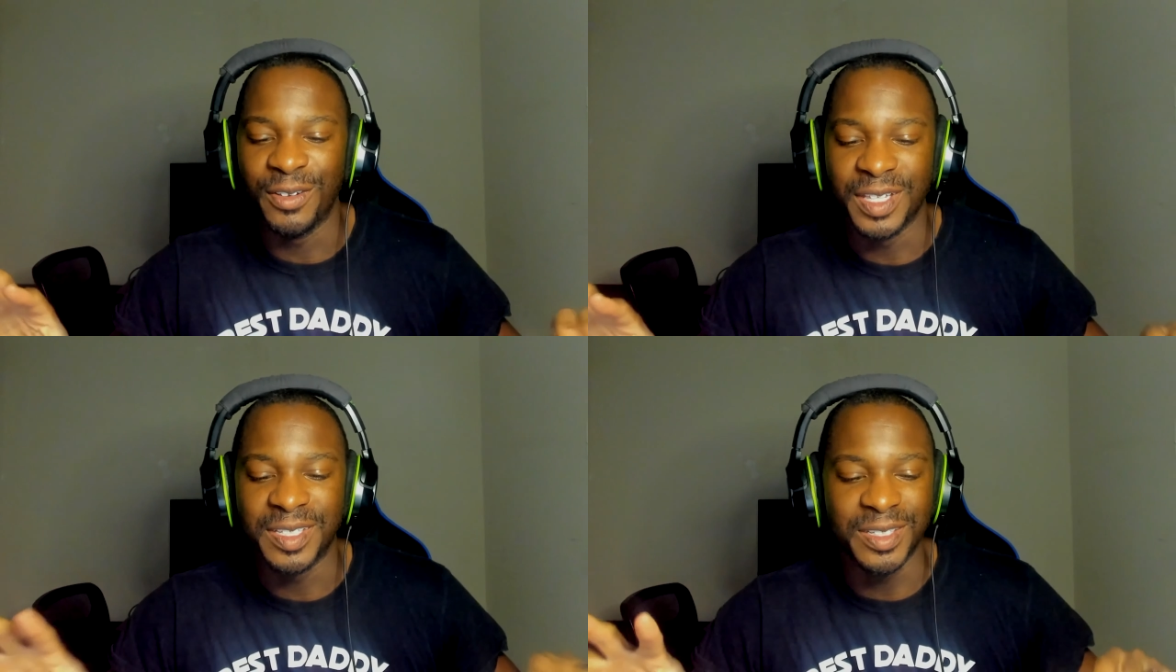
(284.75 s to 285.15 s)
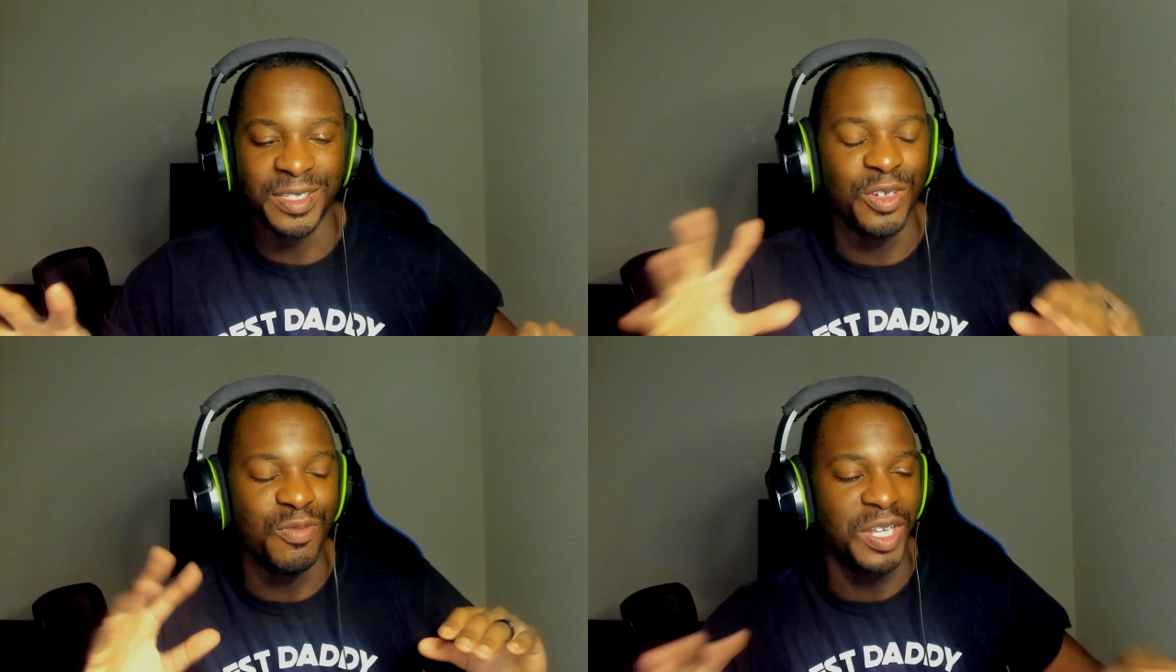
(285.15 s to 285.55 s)
this. This is
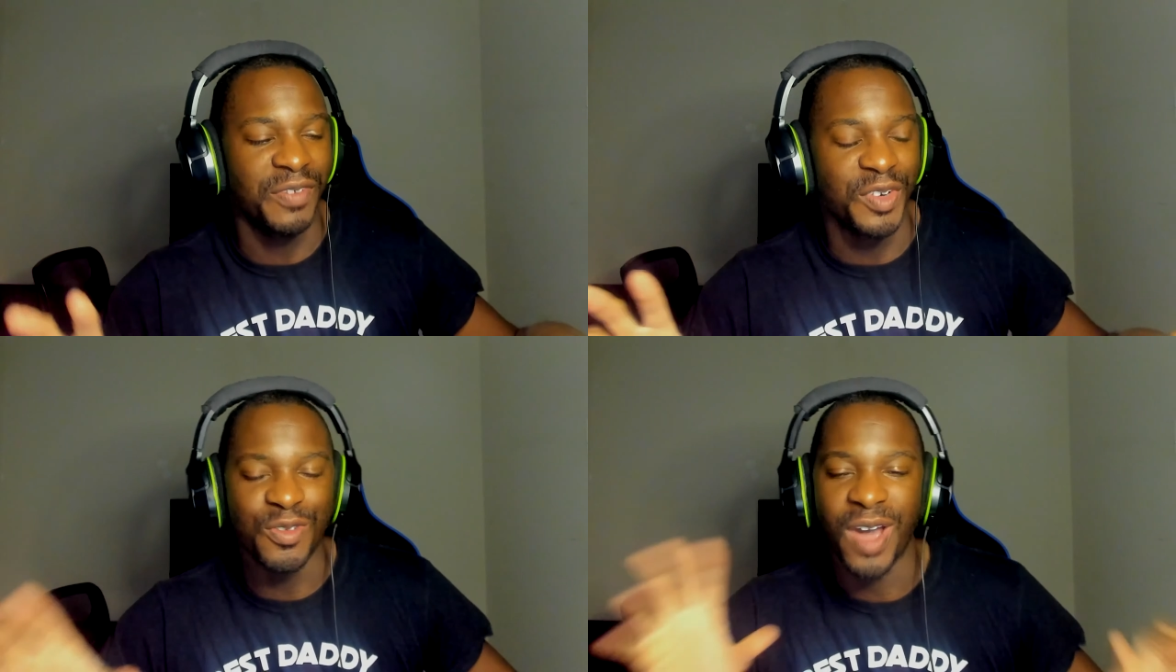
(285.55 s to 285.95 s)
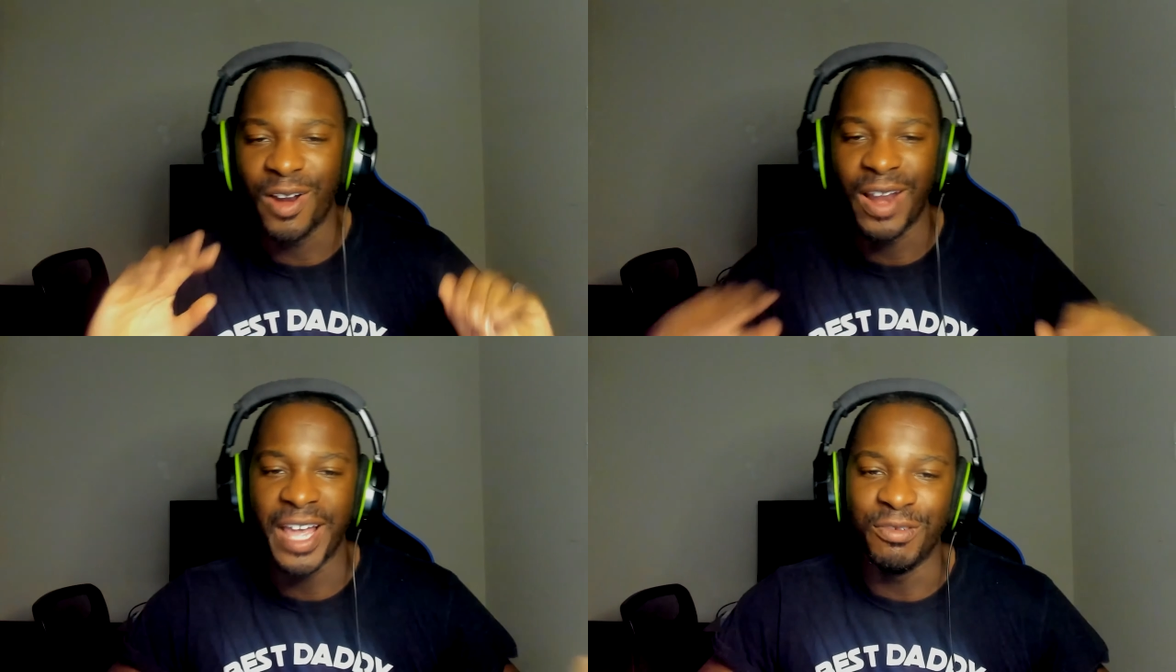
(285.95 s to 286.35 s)
too much for you. I
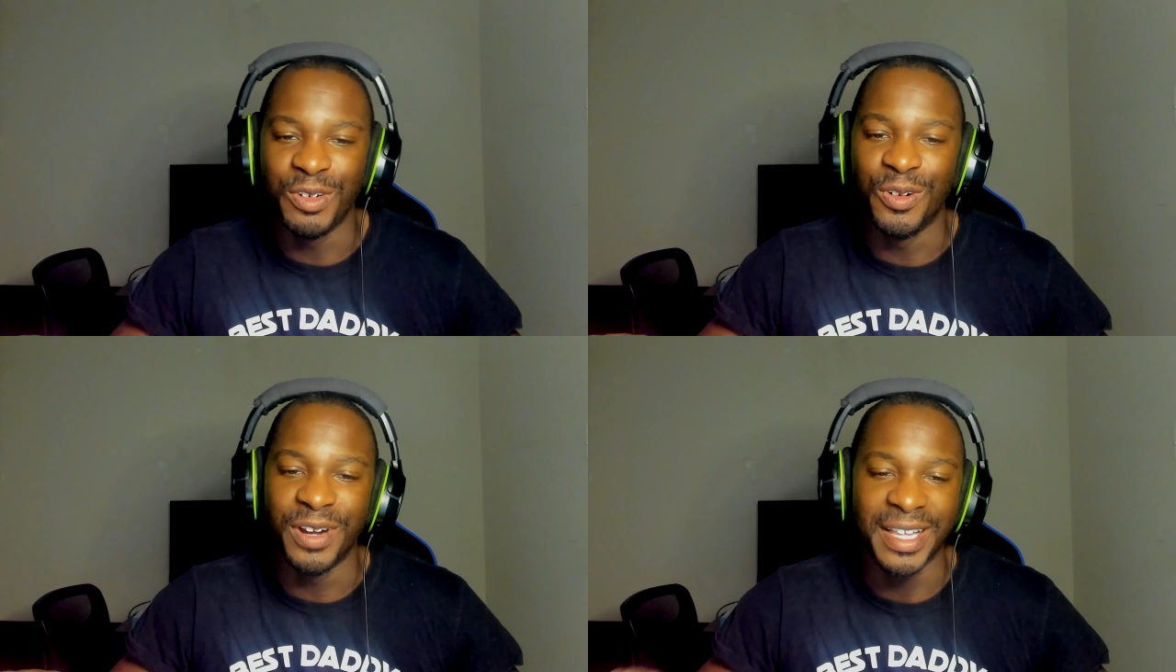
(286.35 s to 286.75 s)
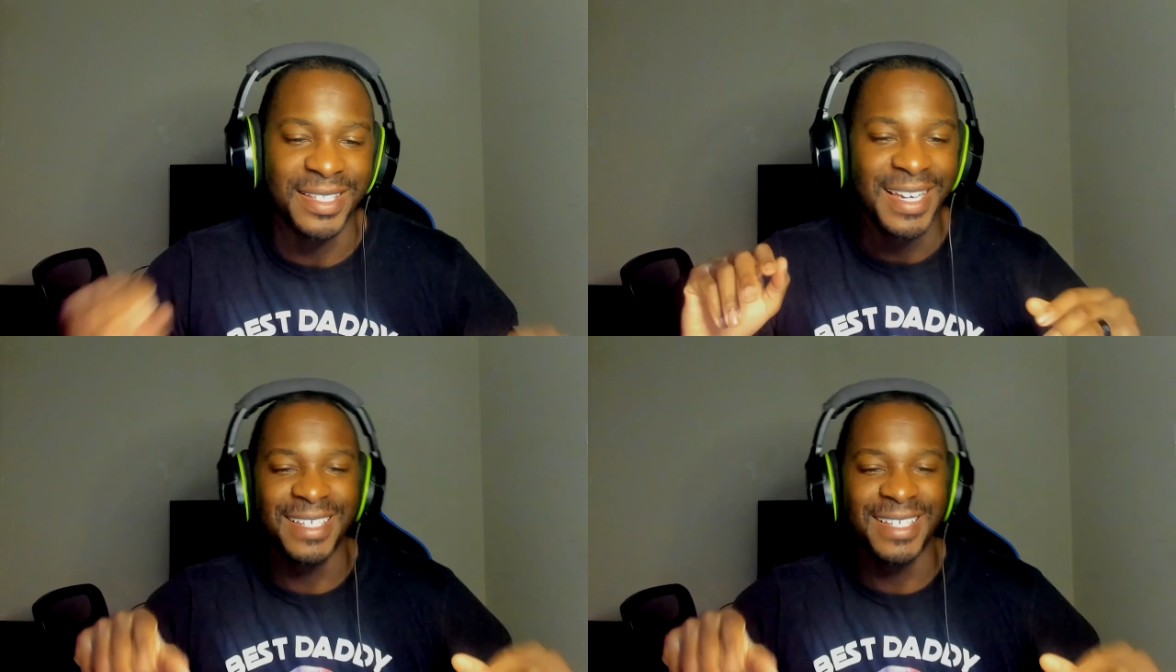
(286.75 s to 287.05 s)
don't like you doing this.